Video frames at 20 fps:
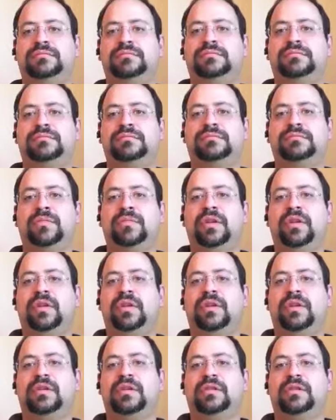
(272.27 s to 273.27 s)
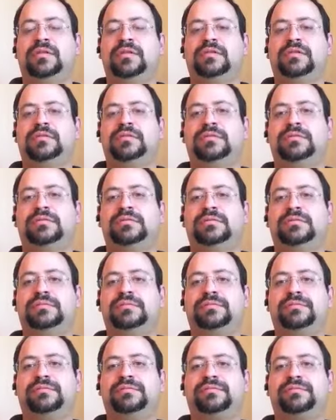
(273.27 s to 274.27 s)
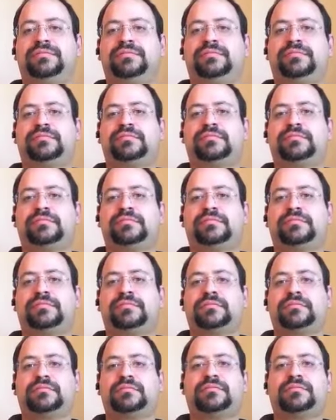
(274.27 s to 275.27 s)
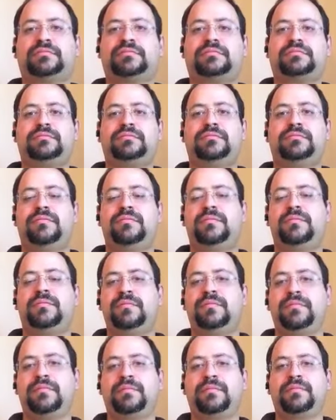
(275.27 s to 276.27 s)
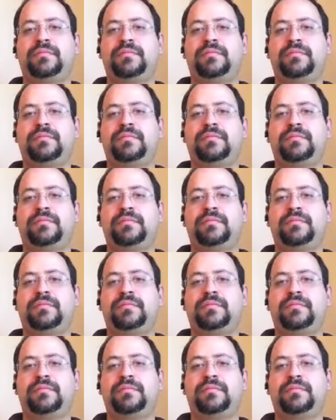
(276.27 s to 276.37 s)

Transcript: This person isn't speaking.